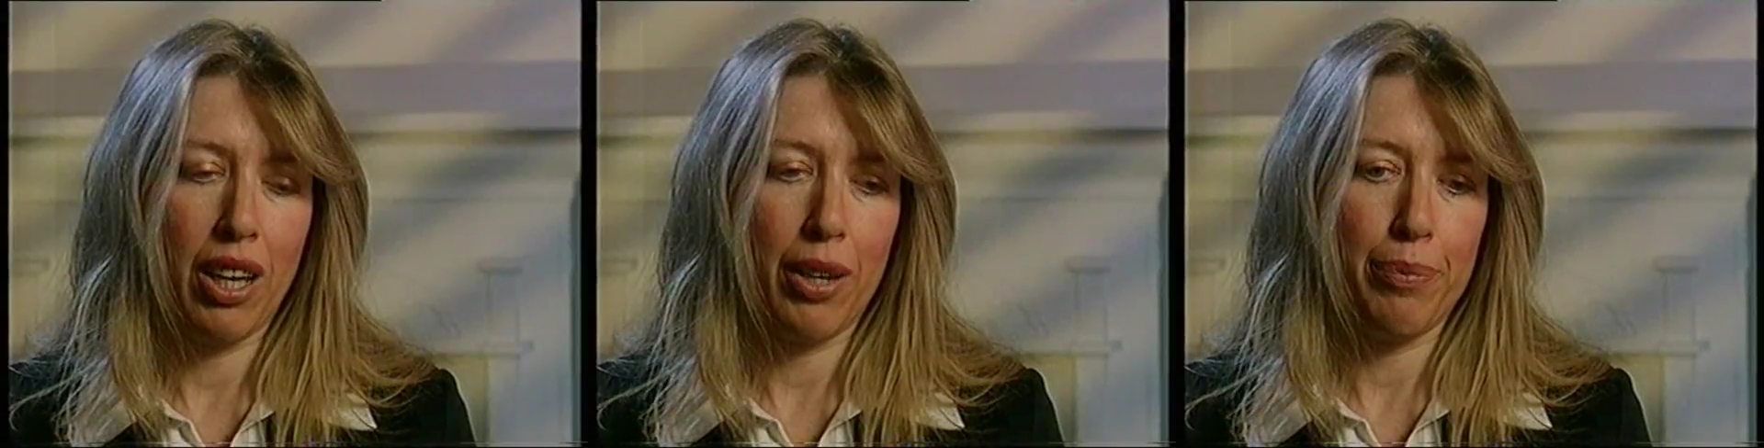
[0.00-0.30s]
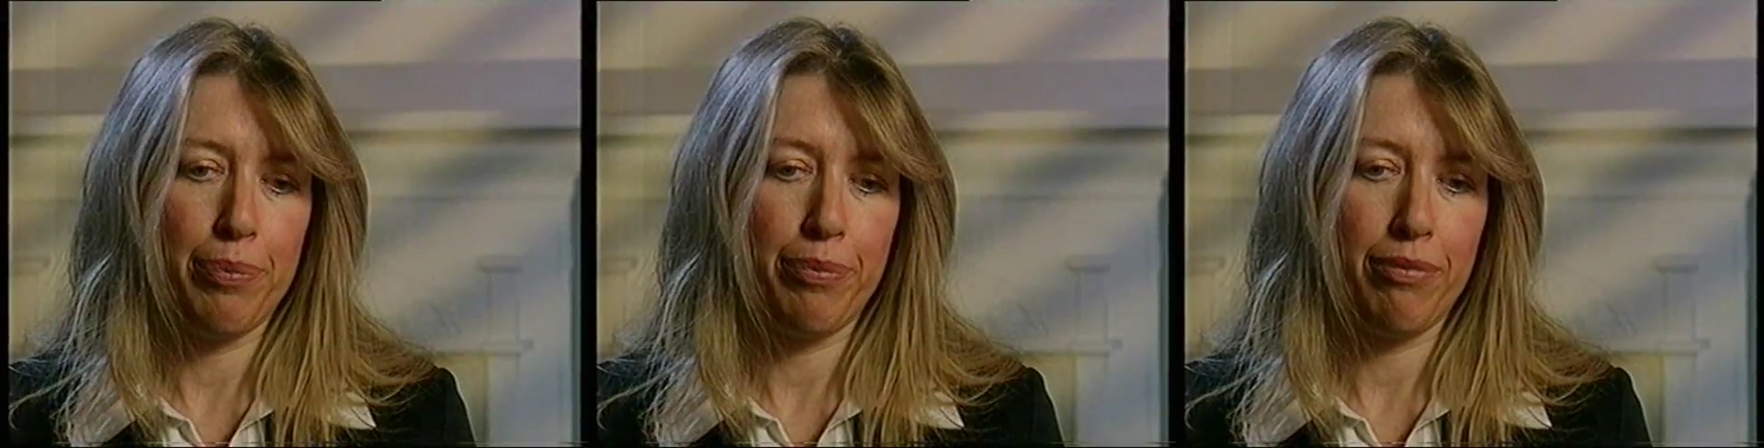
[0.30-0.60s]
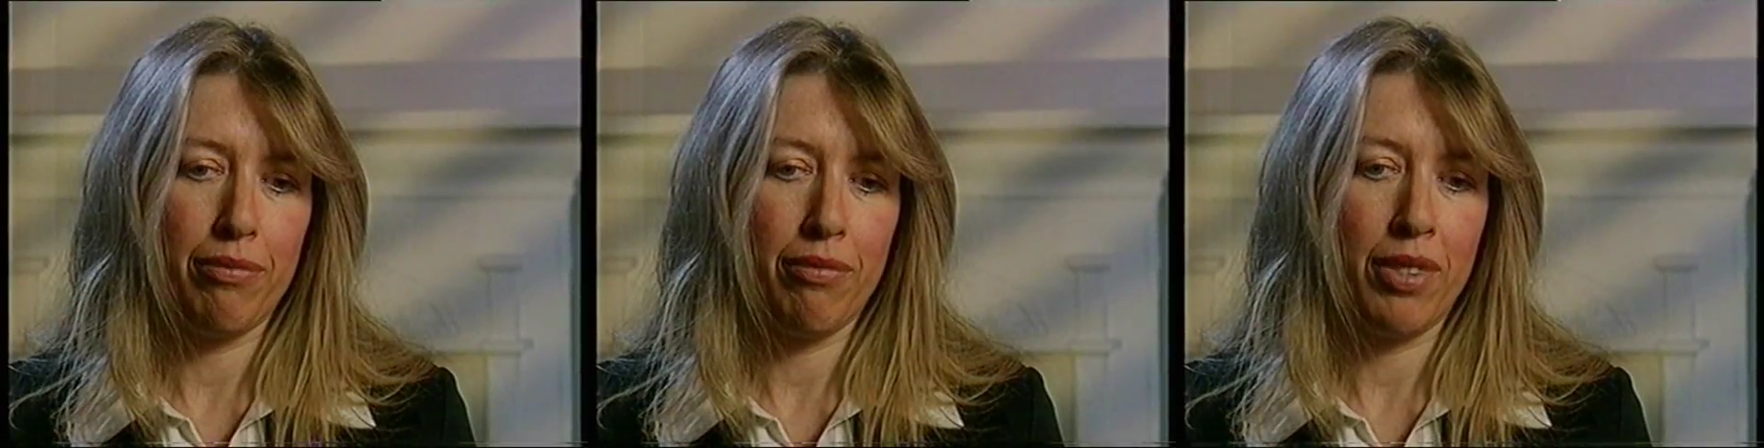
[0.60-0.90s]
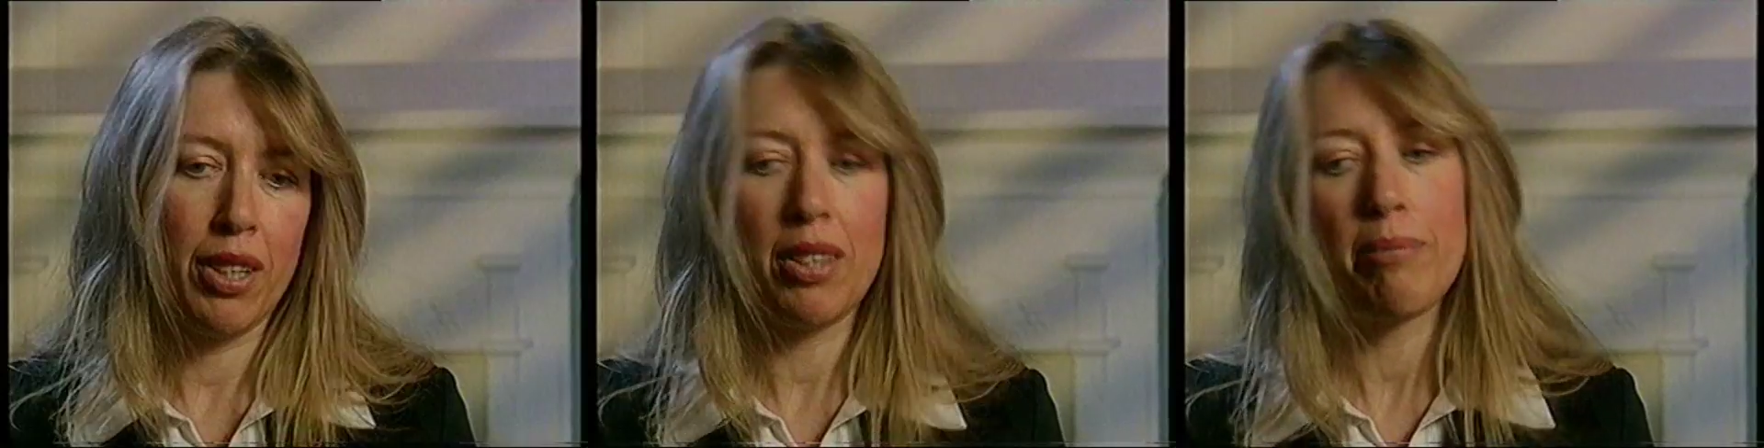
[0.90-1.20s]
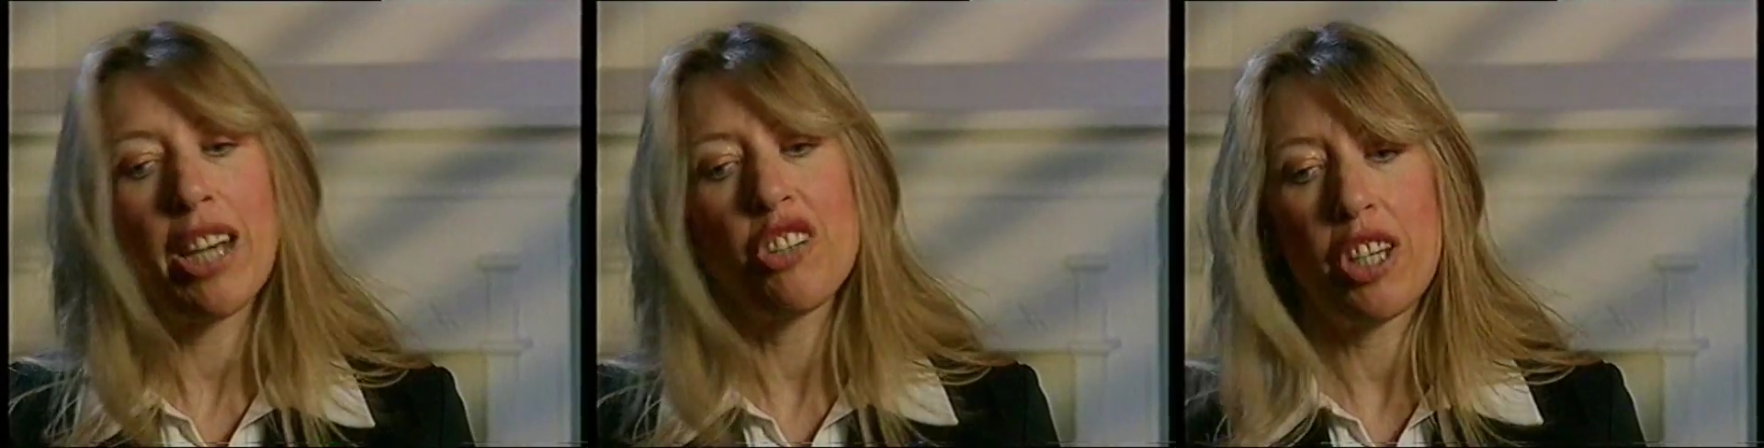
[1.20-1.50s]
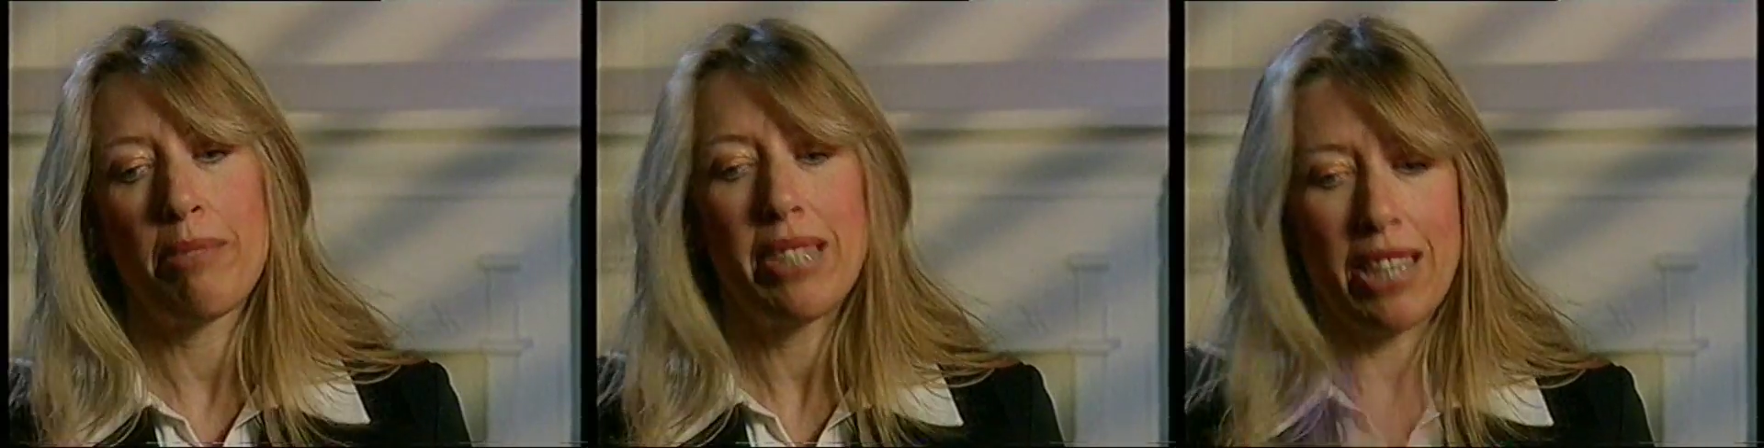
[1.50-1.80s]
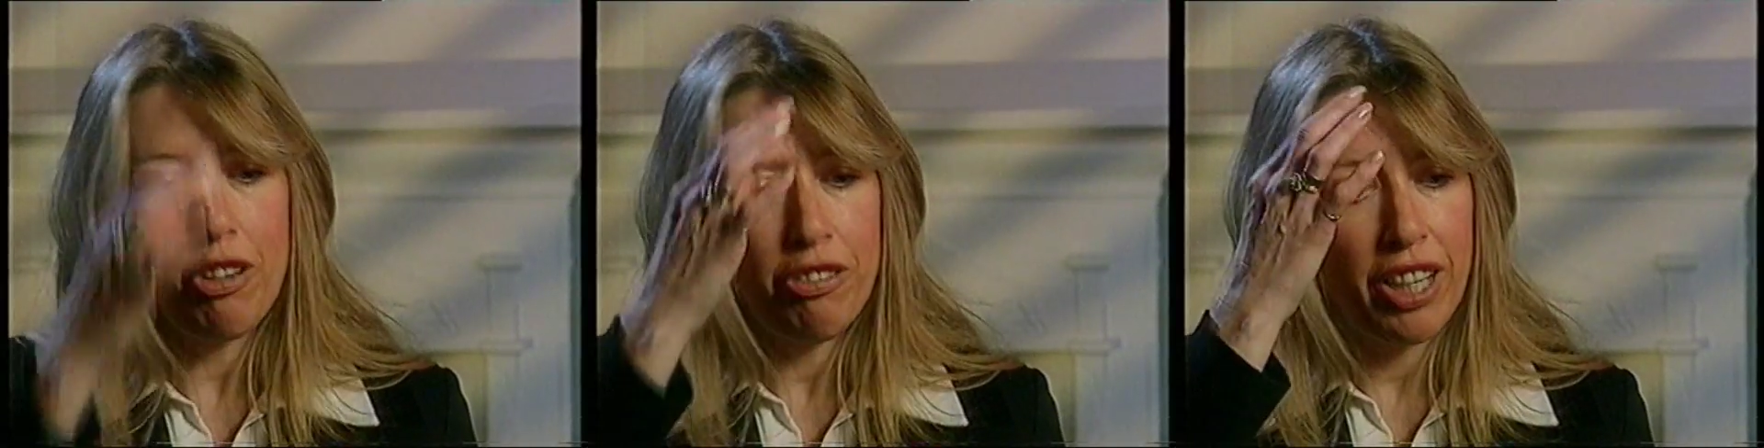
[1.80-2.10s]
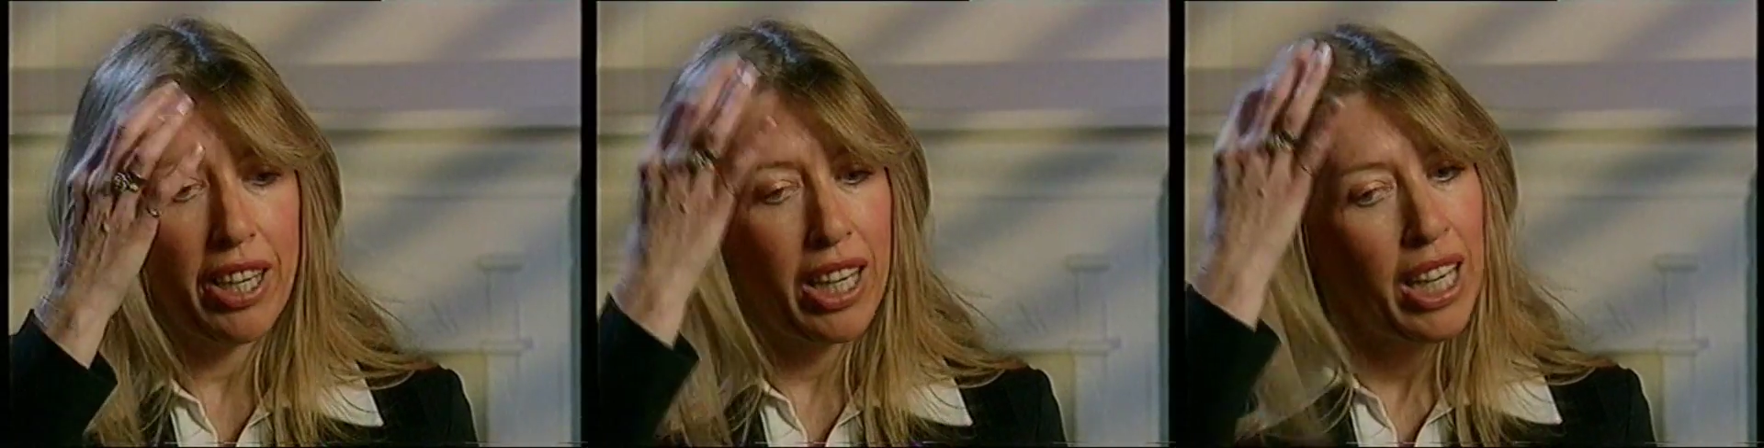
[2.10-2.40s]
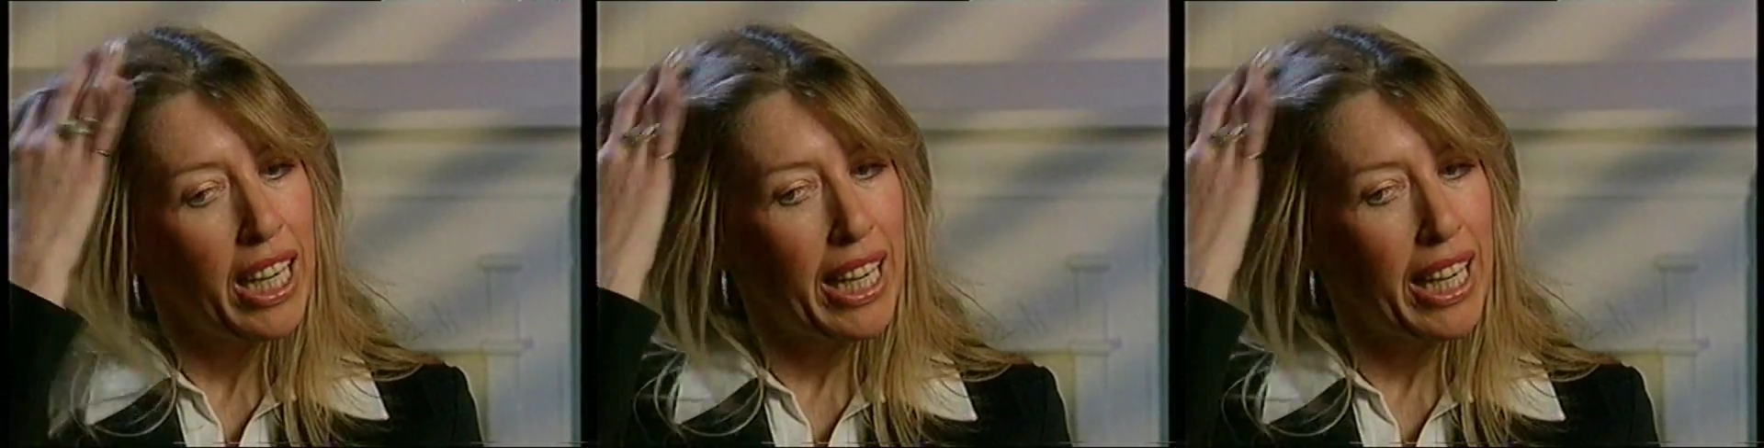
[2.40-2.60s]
Um, the, the, manager himself, he,